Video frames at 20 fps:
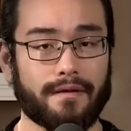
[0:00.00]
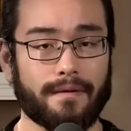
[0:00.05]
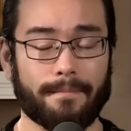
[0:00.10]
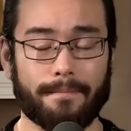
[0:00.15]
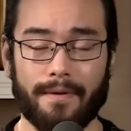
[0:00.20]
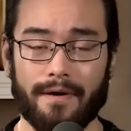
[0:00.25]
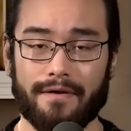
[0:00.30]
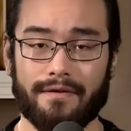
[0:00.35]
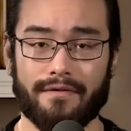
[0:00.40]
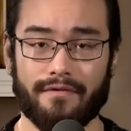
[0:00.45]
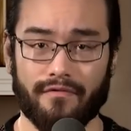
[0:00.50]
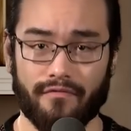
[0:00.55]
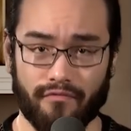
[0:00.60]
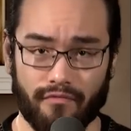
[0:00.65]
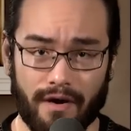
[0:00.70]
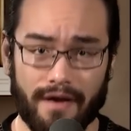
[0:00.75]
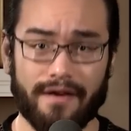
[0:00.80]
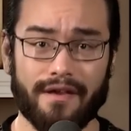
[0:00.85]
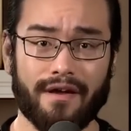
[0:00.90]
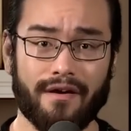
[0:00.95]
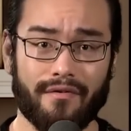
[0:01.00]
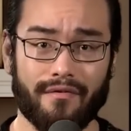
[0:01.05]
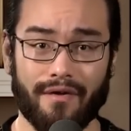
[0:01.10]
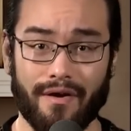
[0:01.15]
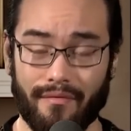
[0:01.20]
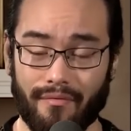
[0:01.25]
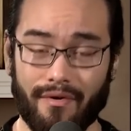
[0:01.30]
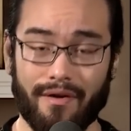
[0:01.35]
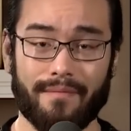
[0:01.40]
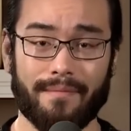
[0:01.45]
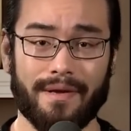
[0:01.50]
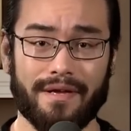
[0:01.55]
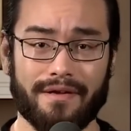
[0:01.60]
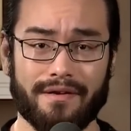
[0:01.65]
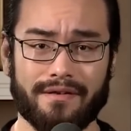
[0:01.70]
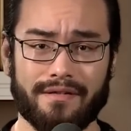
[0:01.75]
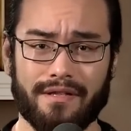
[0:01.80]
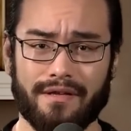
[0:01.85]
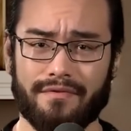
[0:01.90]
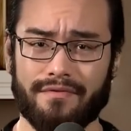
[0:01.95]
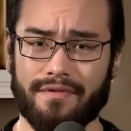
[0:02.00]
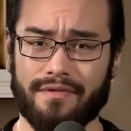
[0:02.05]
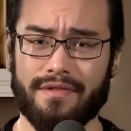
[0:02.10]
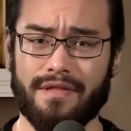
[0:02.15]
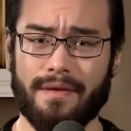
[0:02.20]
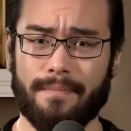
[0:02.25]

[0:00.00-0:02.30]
But right now, I want to make it clear that